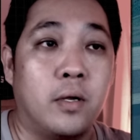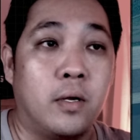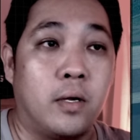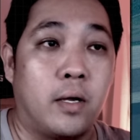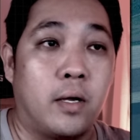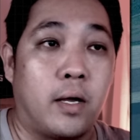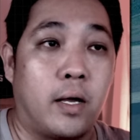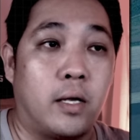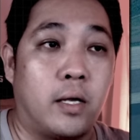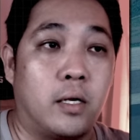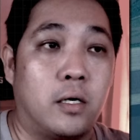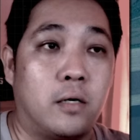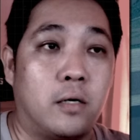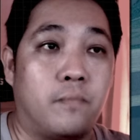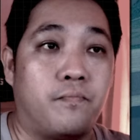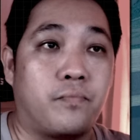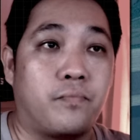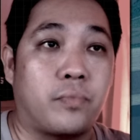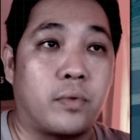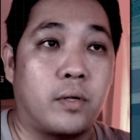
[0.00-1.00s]
And
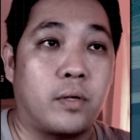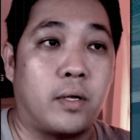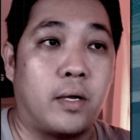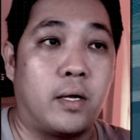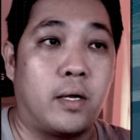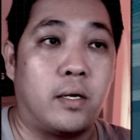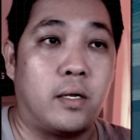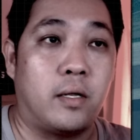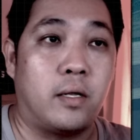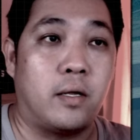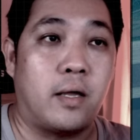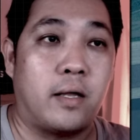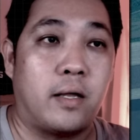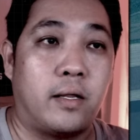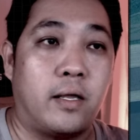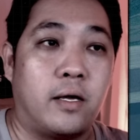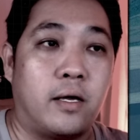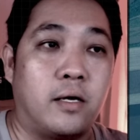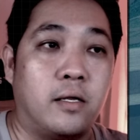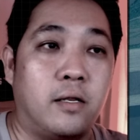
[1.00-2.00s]
at
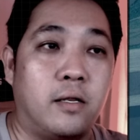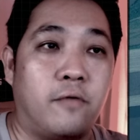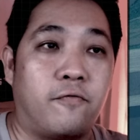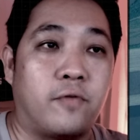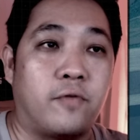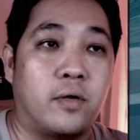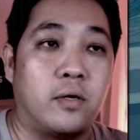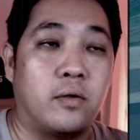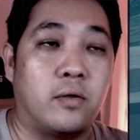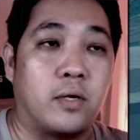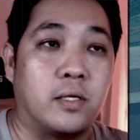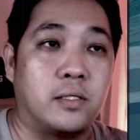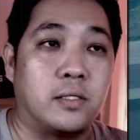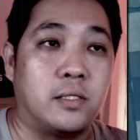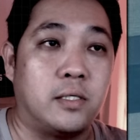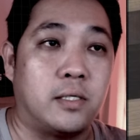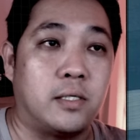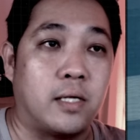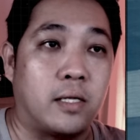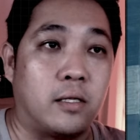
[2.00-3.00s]
Yekhanivka, you can
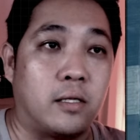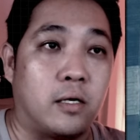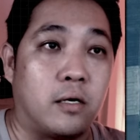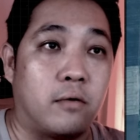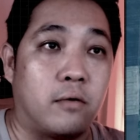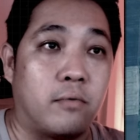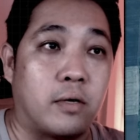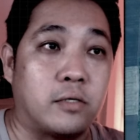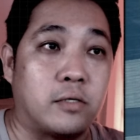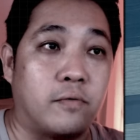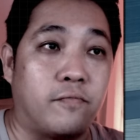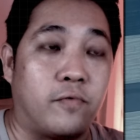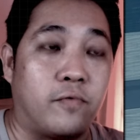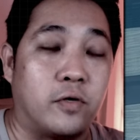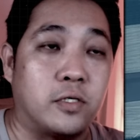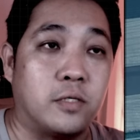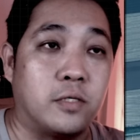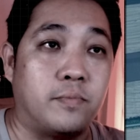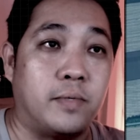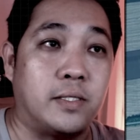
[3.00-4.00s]
see that the Russian
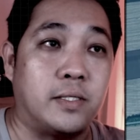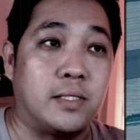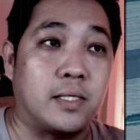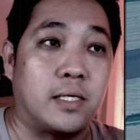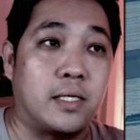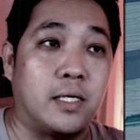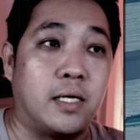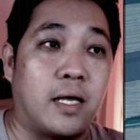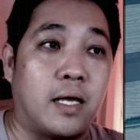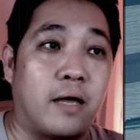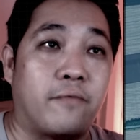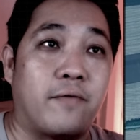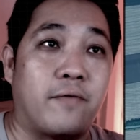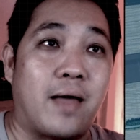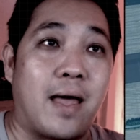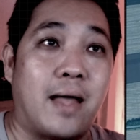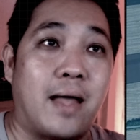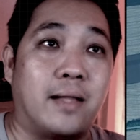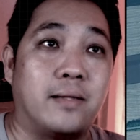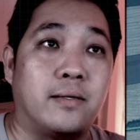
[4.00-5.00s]
forces basically have
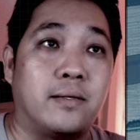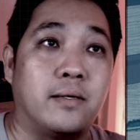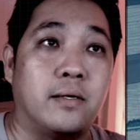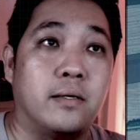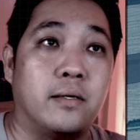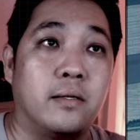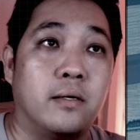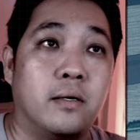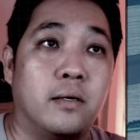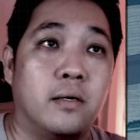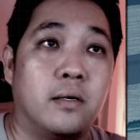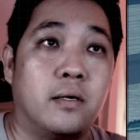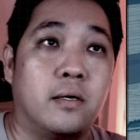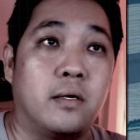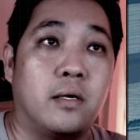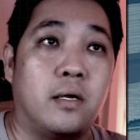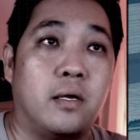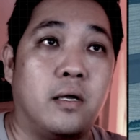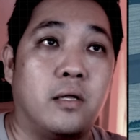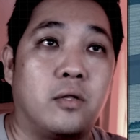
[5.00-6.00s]
entered
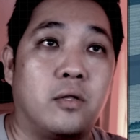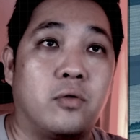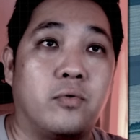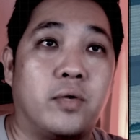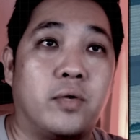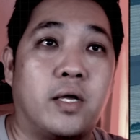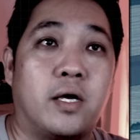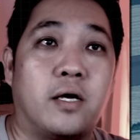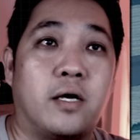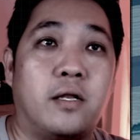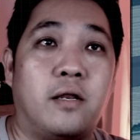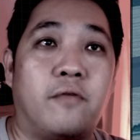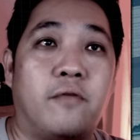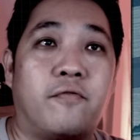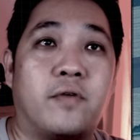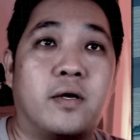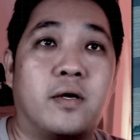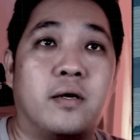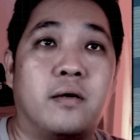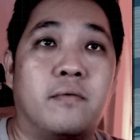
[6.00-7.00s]
into
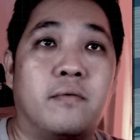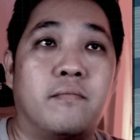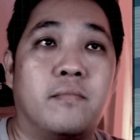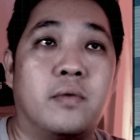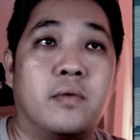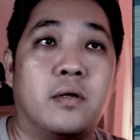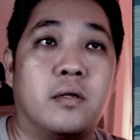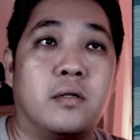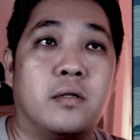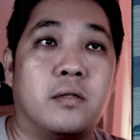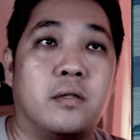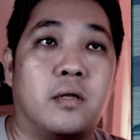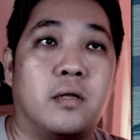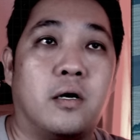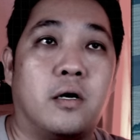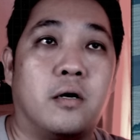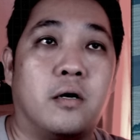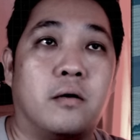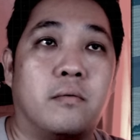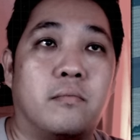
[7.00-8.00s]
Yekhanivka
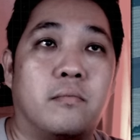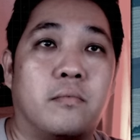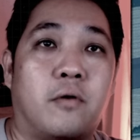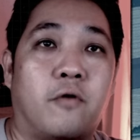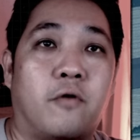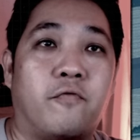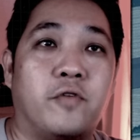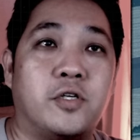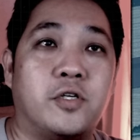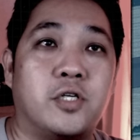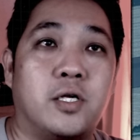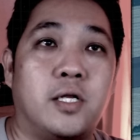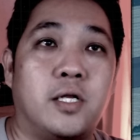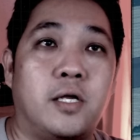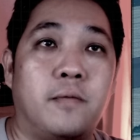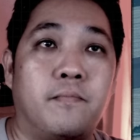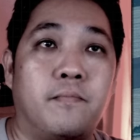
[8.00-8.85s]
officially.